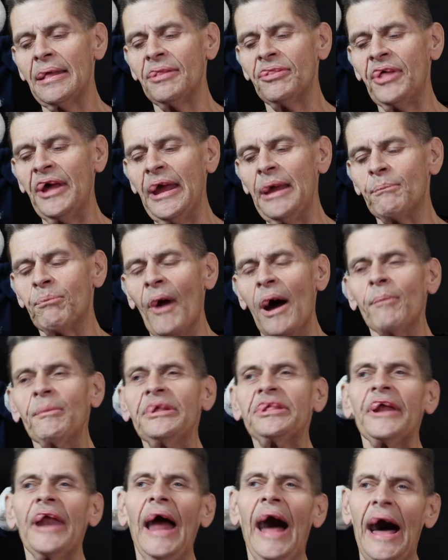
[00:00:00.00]
they brought
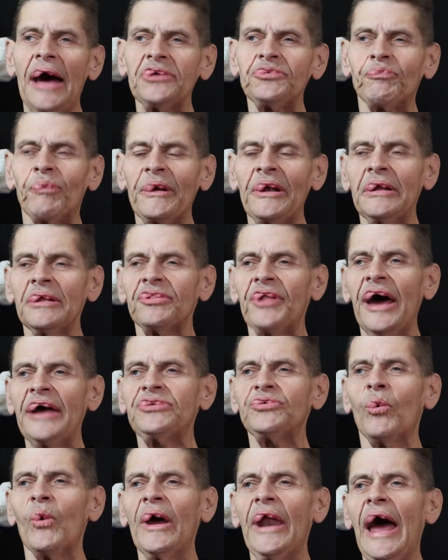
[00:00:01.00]
me to the hospital.
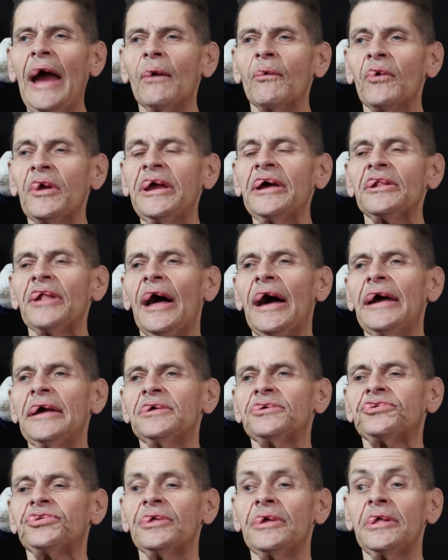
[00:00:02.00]
That's when I
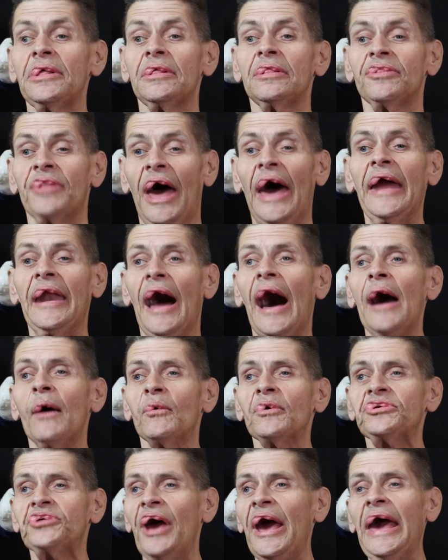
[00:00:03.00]
realized that I
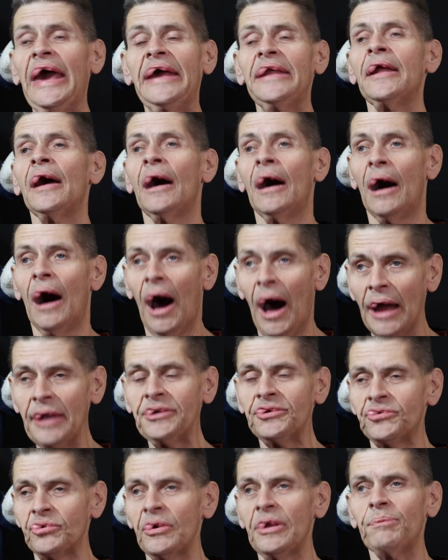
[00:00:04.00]
was
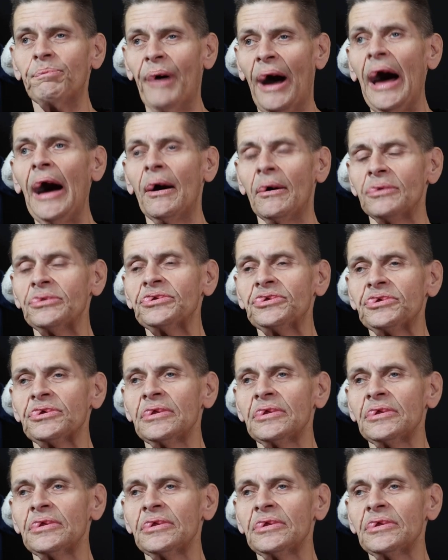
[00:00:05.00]
800 pounds.